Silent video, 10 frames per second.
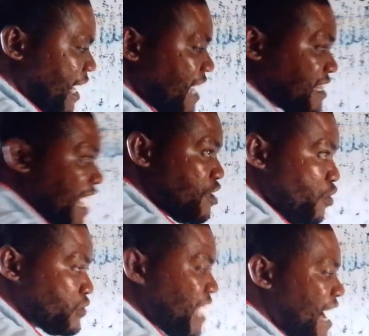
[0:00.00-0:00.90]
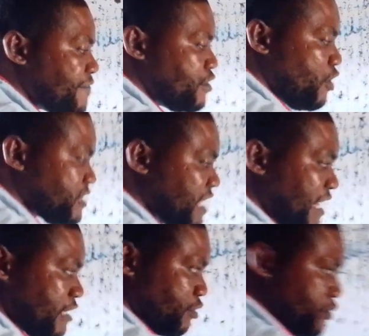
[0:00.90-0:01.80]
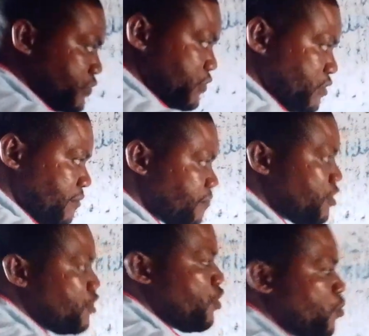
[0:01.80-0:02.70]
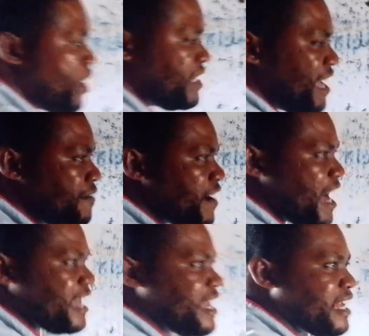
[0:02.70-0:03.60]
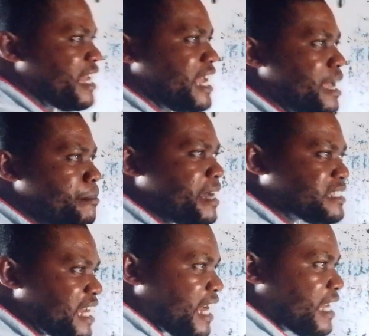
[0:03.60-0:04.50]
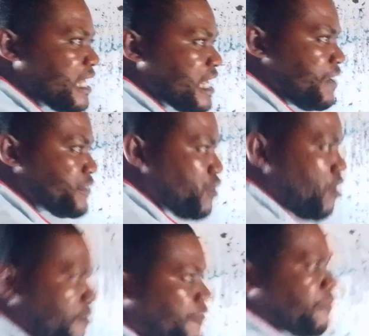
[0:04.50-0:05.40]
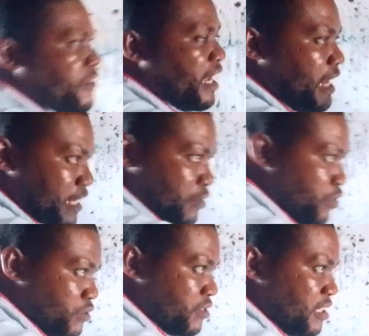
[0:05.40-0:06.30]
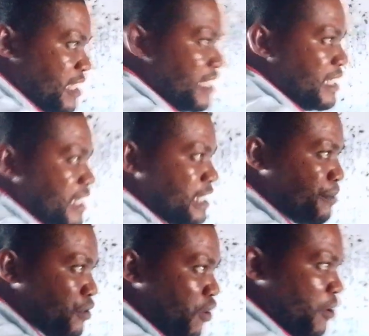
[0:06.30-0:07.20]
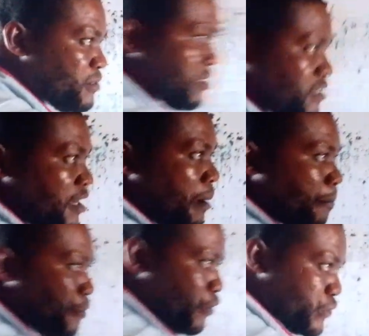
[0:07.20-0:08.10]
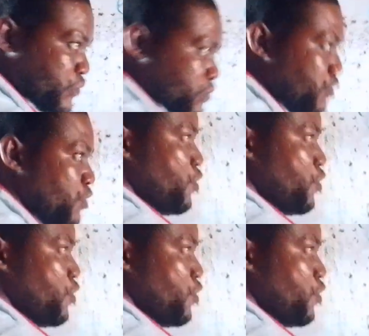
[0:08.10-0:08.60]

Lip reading: Cations have lost electrons. Whenever a metal gives off electron, it becomes plus.